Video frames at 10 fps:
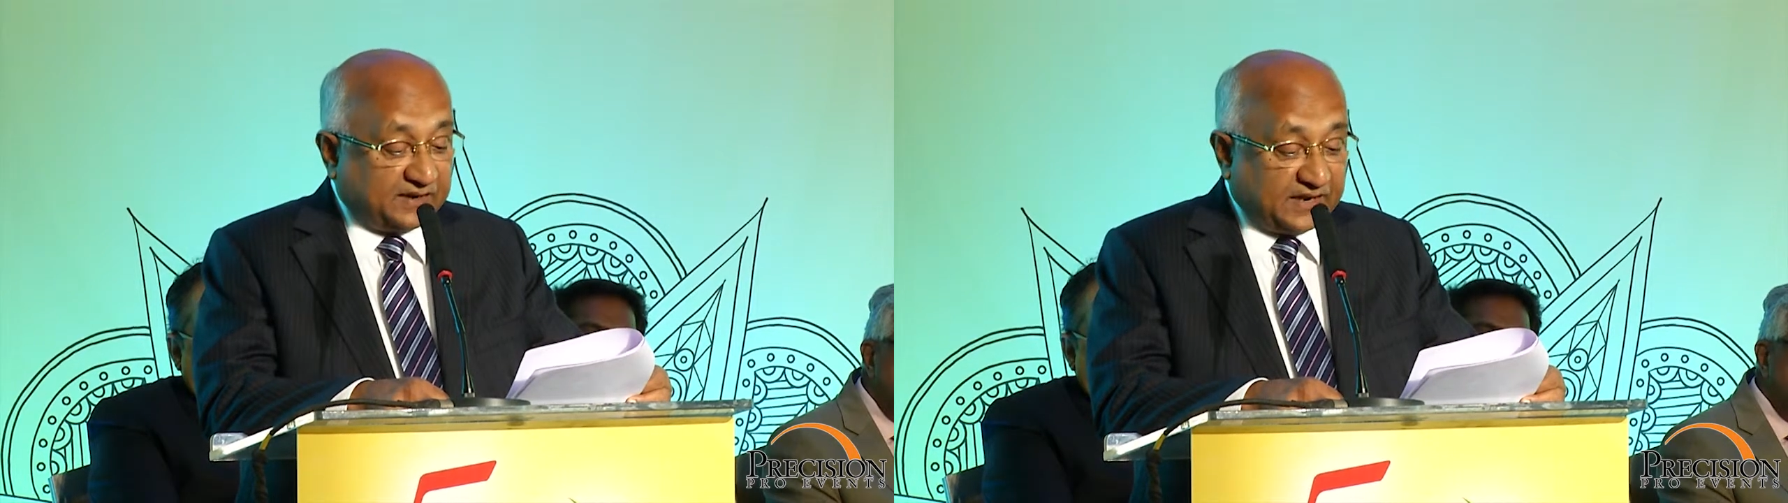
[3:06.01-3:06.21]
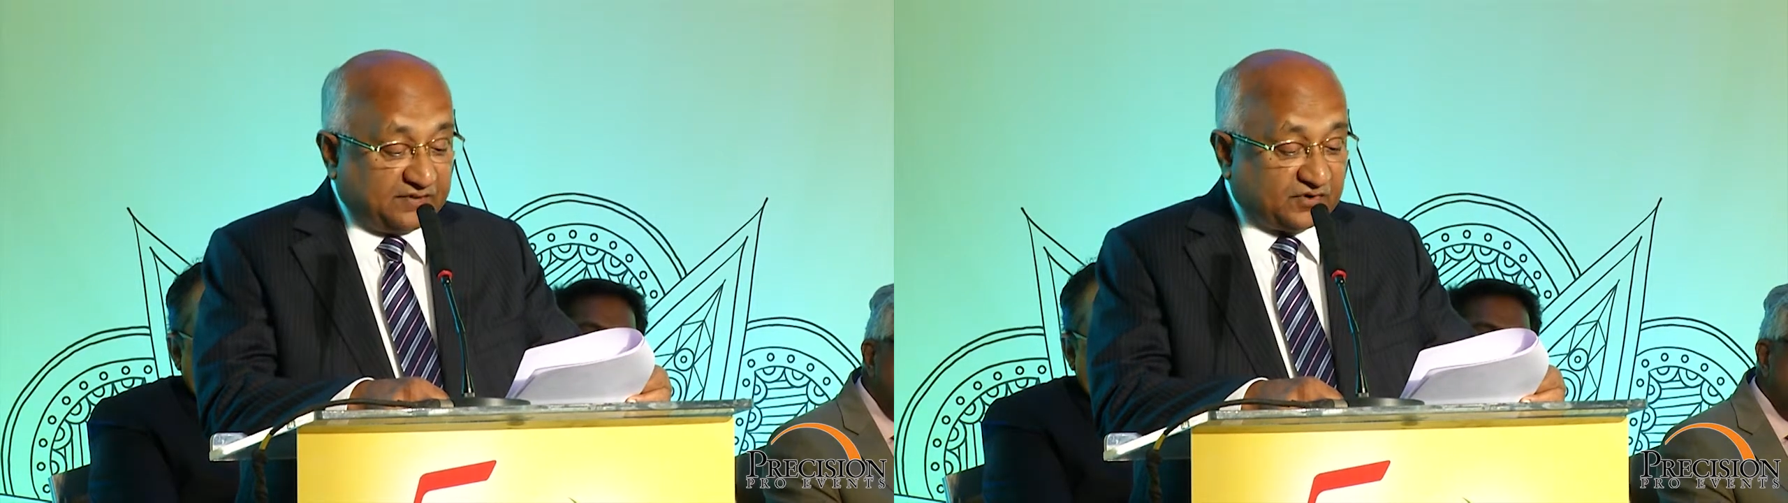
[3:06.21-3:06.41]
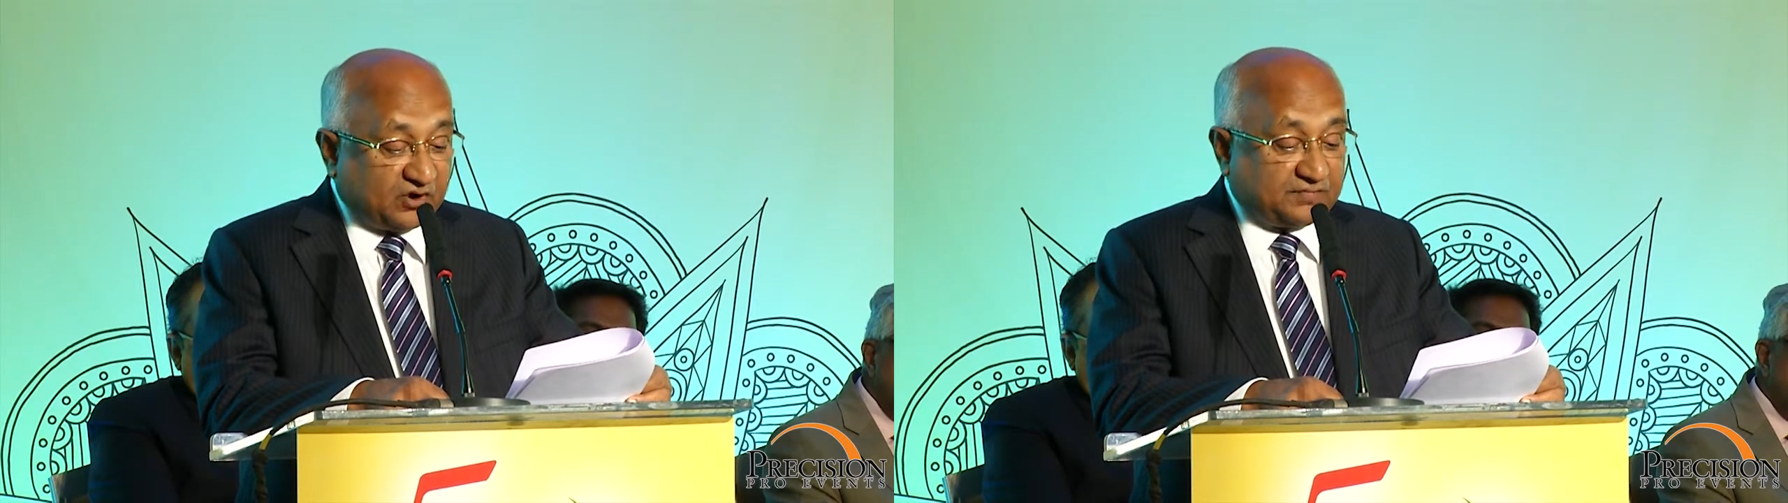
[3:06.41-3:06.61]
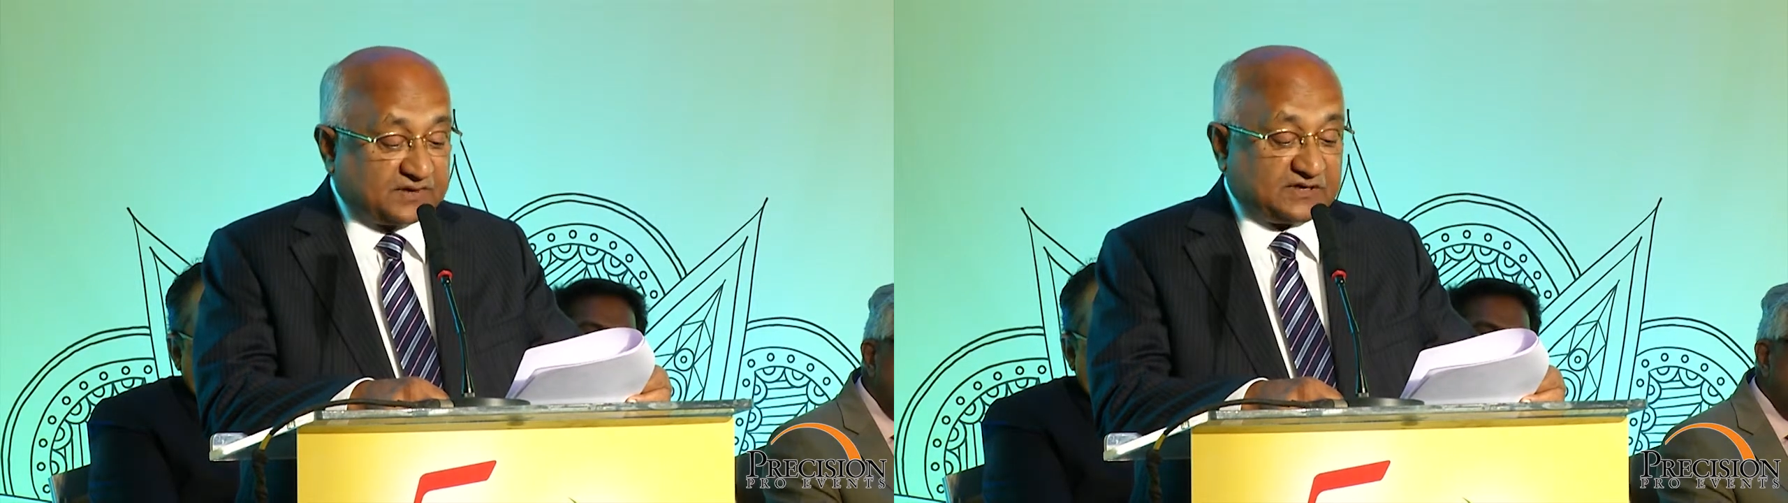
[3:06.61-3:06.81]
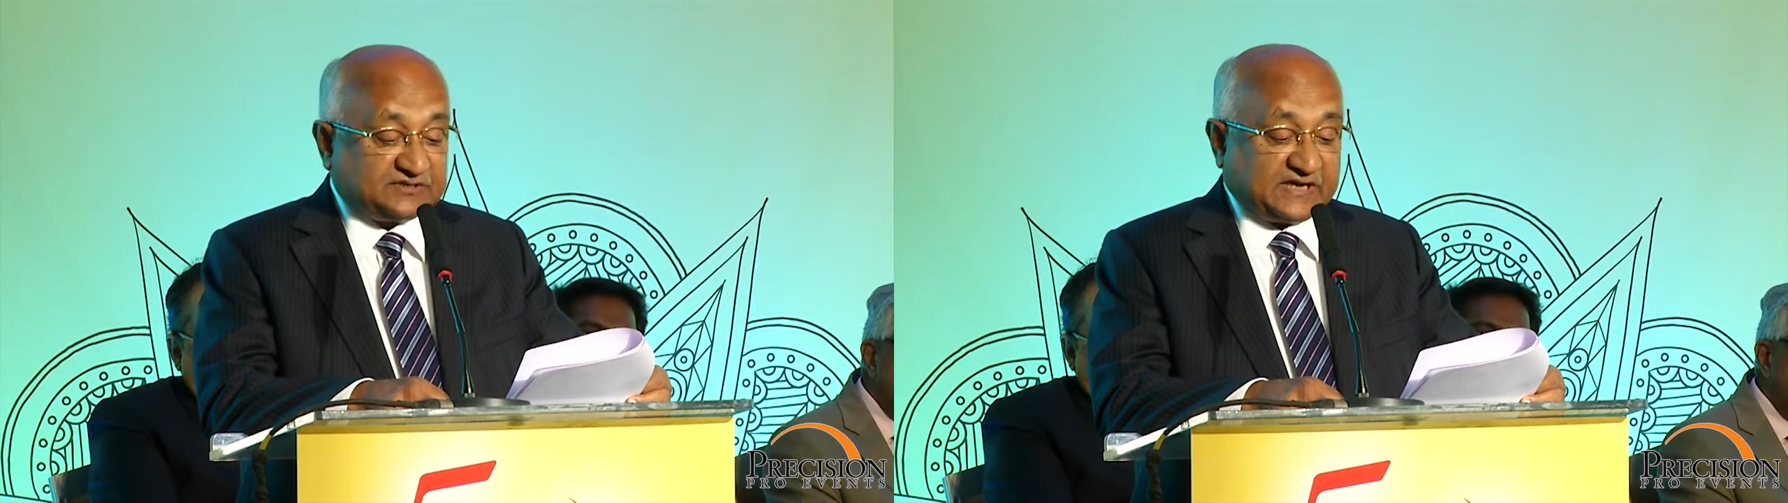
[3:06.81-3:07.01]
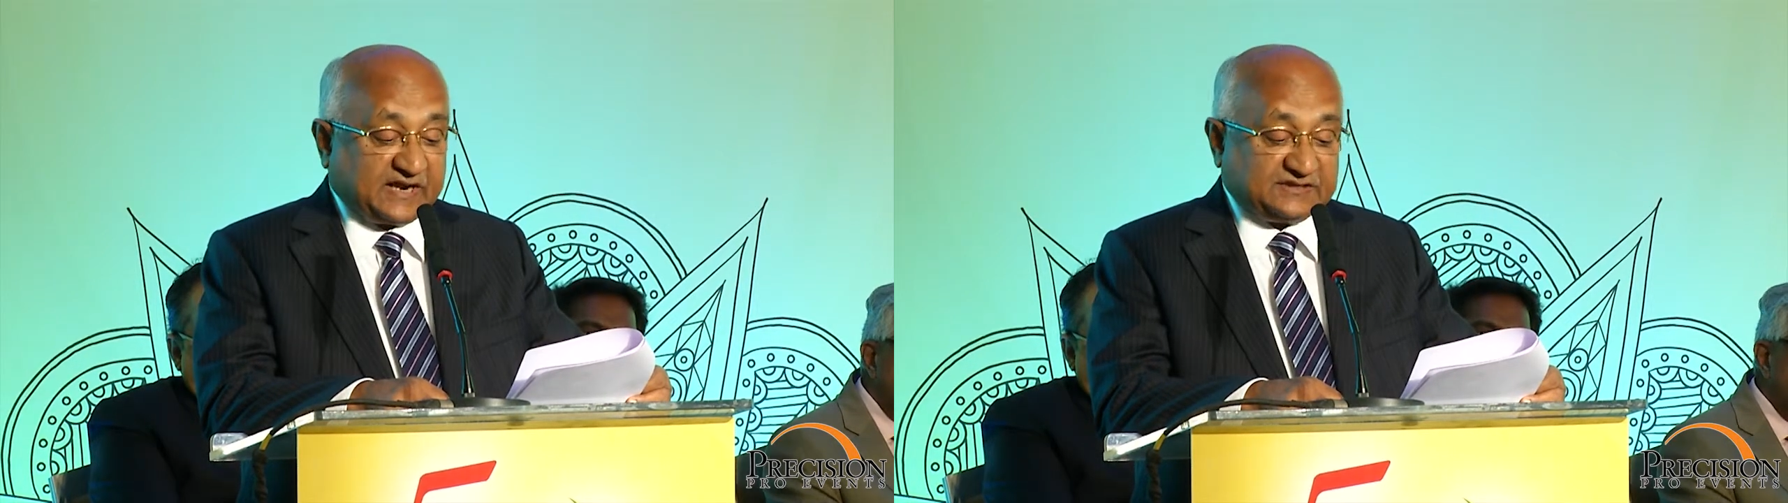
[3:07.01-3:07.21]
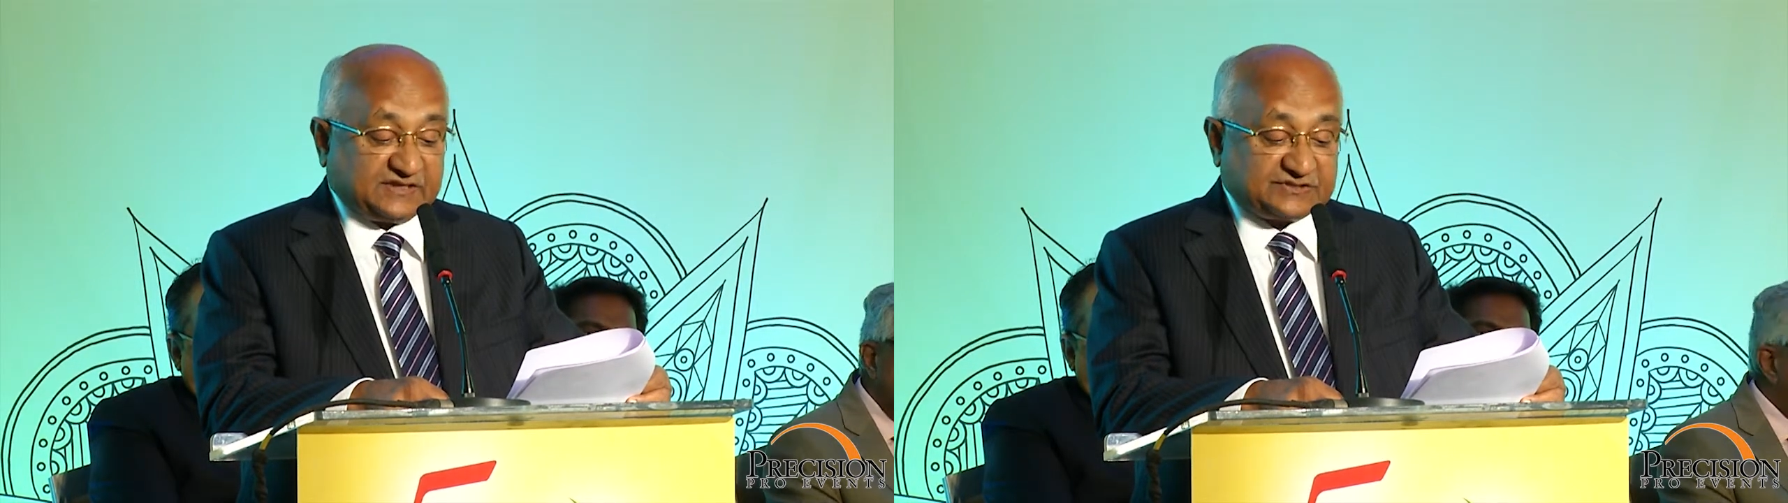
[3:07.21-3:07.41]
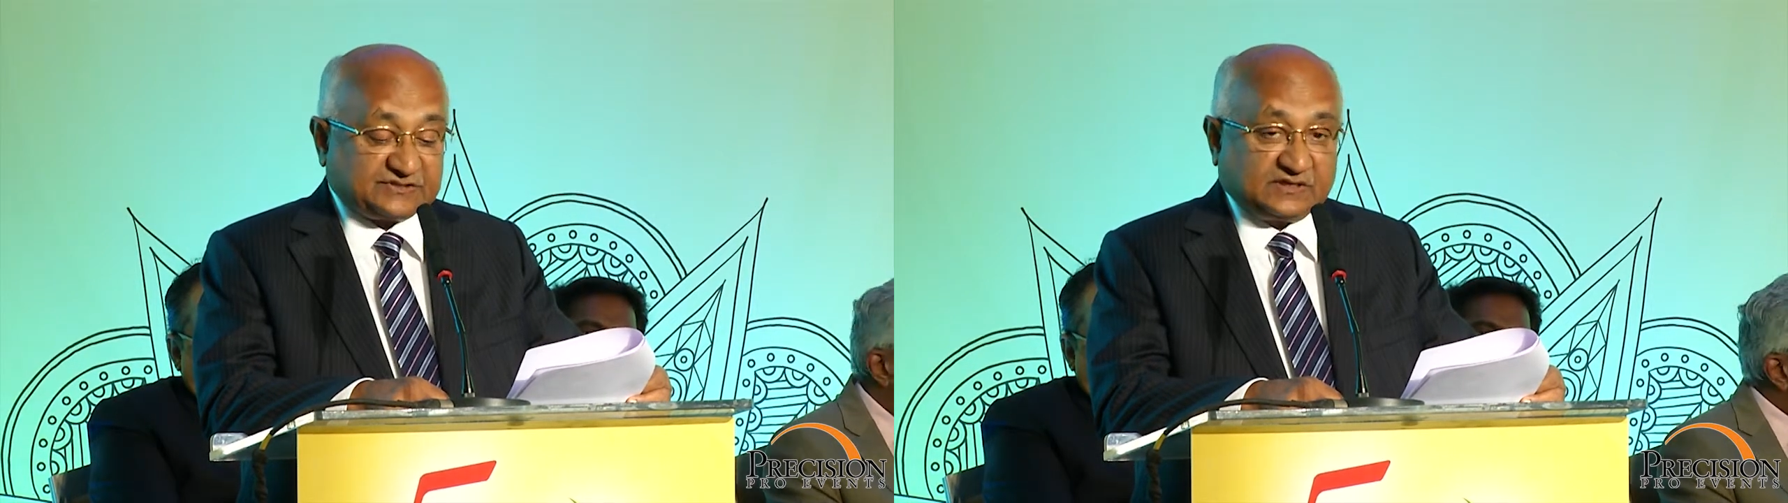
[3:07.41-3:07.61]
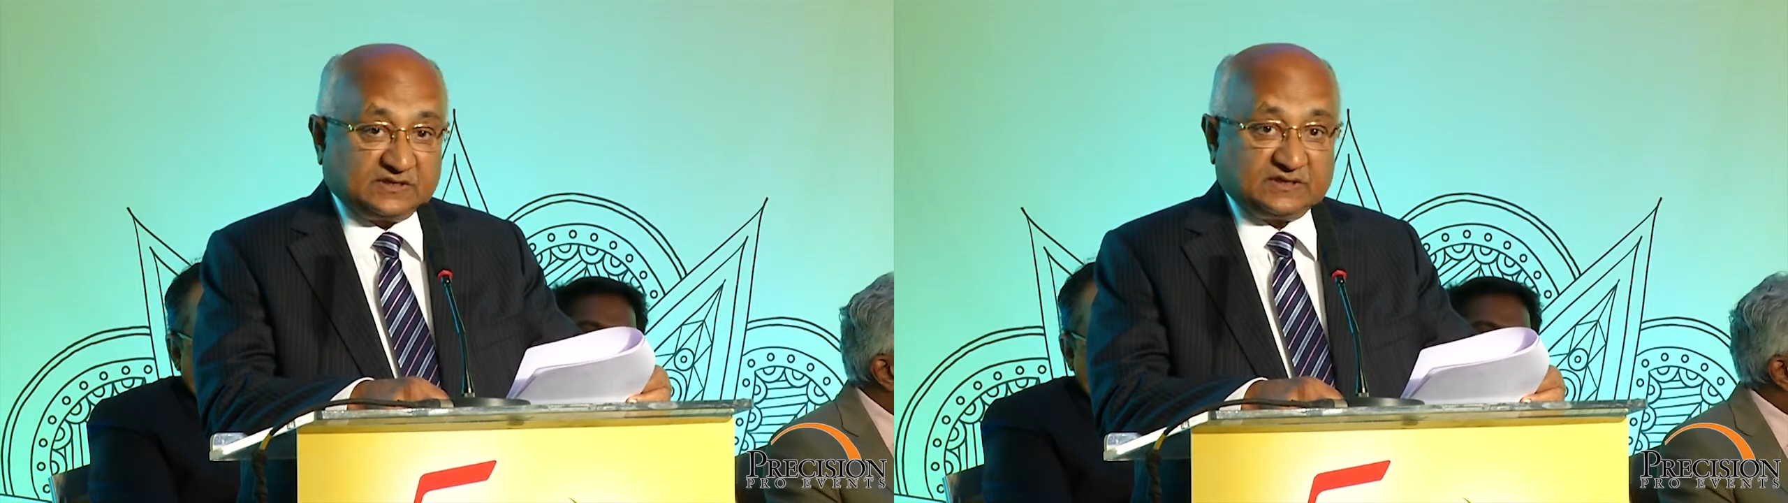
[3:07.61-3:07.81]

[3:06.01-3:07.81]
environmental challenges